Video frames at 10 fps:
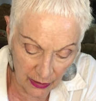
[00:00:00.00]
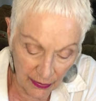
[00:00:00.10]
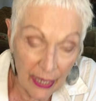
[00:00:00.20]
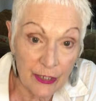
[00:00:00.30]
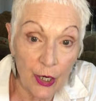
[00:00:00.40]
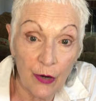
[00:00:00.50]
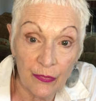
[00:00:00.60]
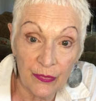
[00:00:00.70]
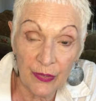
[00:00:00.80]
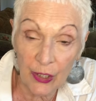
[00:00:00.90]
that's our
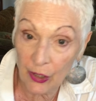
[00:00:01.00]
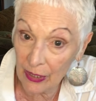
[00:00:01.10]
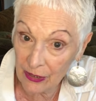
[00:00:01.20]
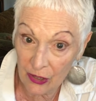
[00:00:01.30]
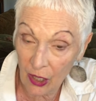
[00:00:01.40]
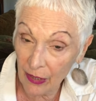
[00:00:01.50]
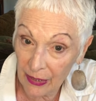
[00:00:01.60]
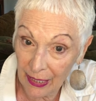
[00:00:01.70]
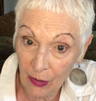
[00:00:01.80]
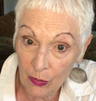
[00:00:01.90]
fear. That's not
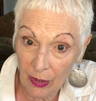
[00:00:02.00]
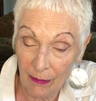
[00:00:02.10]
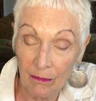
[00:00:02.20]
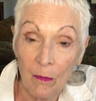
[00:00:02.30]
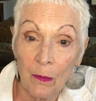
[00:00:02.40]
the outcome.